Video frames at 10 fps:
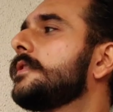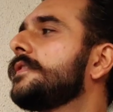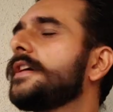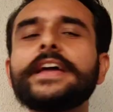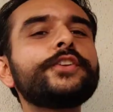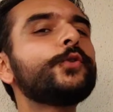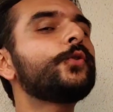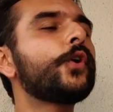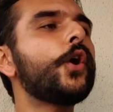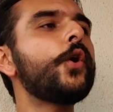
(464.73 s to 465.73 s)
There
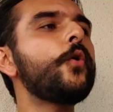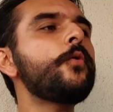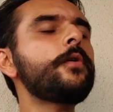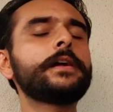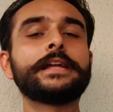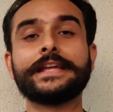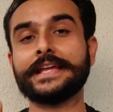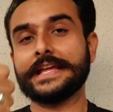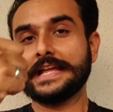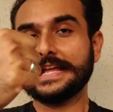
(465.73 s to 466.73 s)
you go.
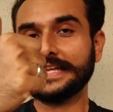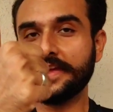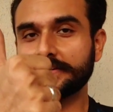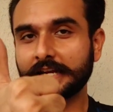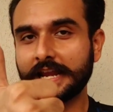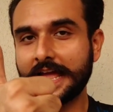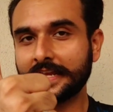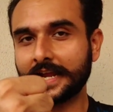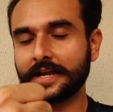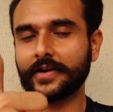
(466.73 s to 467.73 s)
Give it a
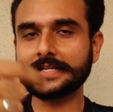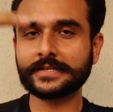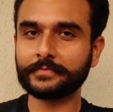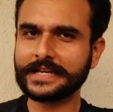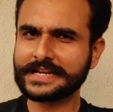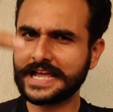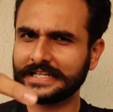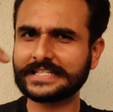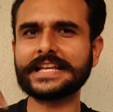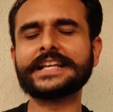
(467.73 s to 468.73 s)
like and write something
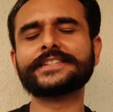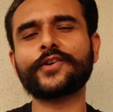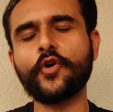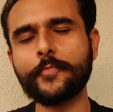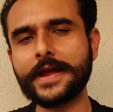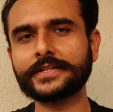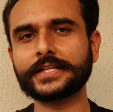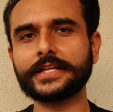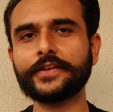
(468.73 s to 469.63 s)
nice as a comment